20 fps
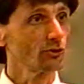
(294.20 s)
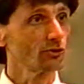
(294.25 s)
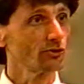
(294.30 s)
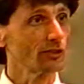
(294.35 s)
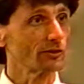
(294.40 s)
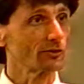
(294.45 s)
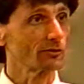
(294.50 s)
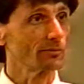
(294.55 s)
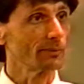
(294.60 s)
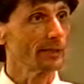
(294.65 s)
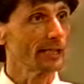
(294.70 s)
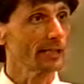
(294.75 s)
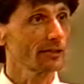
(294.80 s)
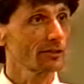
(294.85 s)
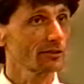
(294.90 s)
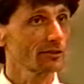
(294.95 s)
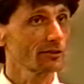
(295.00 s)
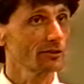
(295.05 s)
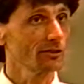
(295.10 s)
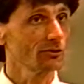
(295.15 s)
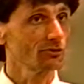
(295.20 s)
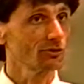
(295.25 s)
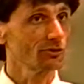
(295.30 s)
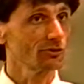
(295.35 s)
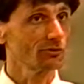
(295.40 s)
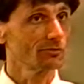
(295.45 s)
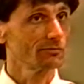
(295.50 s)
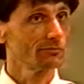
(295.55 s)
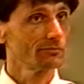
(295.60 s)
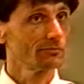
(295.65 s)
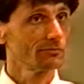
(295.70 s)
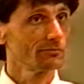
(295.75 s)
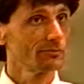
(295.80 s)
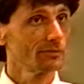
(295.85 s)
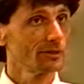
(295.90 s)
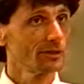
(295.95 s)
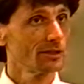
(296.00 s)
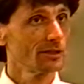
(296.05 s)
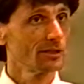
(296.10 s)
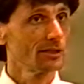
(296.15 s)
no central bank it could go to.
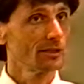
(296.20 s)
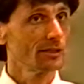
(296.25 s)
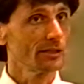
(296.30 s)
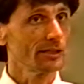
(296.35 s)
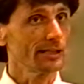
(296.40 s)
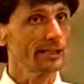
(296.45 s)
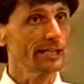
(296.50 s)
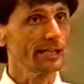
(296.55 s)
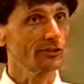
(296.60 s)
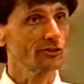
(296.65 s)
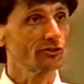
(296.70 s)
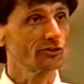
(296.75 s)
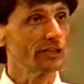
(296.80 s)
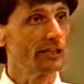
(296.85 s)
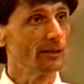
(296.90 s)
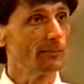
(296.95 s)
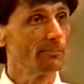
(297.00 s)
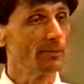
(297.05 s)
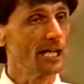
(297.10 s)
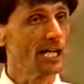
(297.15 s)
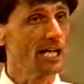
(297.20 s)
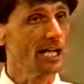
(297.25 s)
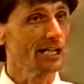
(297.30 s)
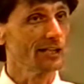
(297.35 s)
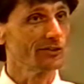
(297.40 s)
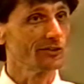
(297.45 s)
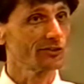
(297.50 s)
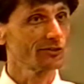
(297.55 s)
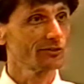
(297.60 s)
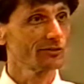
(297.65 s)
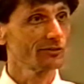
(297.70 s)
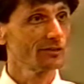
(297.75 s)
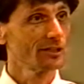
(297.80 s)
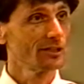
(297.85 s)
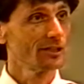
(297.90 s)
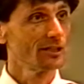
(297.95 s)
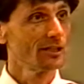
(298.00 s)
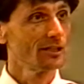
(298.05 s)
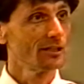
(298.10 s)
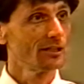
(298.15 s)
It had to sell bonds.
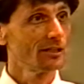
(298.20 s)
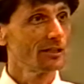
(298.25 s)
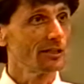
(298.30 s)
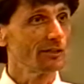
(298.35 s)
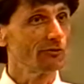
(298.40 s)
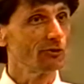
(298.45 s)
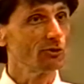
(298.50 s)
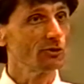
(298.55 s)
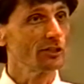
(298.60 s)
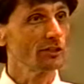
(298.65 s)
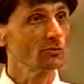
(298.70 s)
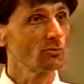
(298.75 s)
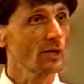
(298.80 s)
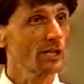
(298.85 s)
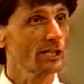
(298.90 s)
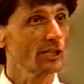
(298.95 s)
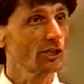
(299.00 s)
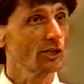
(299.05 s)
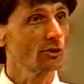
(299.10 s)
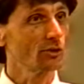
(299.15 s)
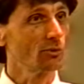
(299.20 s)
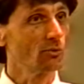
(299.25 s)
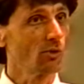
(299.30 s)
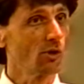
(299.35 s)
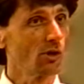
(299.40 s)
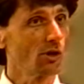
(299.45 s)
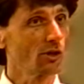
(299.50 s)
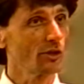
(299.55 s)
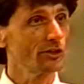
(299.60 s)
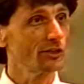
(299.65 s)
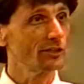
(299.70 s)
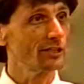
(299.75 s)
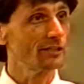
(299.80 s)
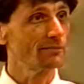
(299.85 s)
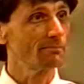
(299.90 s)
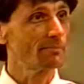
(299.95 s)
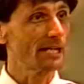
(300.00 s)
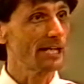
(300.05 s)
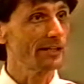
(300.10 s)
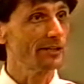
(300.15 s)
If you didn't want to go to war, you
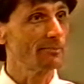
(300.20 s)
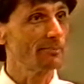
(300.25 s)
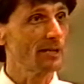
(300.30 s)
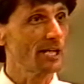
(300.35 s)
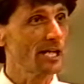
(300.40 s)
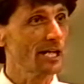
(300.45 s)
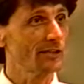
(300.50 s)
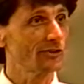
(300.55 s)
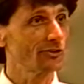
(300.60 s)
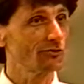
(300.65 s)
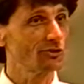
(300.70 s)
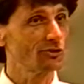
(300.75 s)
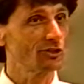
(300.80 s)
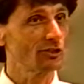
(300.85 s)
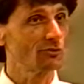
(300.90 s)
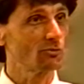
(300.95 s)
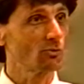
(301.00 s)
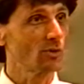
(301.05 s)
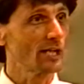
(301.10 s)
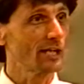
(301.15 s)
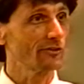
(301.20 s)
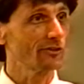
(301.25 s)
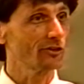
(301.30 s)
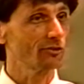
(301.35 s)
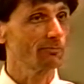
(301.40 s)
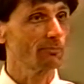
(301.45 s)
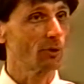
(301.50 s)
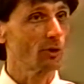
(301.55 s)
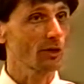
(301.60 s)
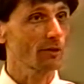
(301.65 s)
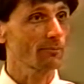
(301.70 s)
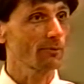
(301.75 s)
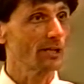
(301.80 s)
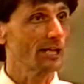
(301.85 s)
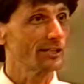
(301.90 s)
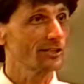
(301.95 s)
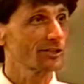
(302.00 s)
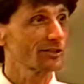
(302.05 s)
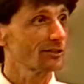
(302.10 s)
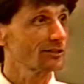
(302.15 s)
didn't buy the bonds. If you didn't want this pork
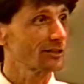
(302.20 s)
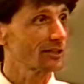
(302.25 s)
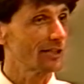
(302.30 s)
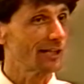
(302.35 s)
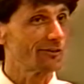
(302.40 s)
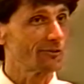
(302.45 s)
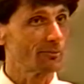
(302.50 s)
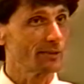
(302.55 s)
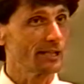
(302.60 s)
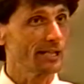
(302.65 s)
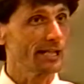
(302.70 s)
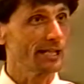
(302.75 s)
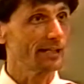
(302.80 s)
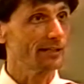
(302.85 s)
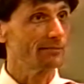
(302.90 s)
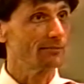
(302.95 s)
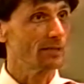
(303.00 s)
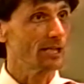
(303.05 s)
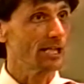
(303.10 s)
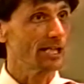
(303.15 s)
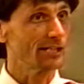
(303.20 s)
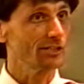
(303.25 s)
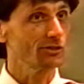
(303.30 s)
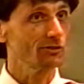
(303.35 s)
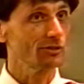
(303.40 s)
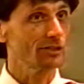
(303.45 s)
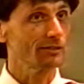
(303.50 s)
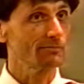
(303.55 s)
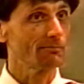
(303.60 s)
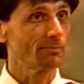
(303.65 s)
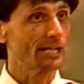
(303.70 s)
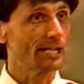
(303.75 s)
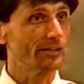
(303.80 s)
project that the government had in mind, you didn't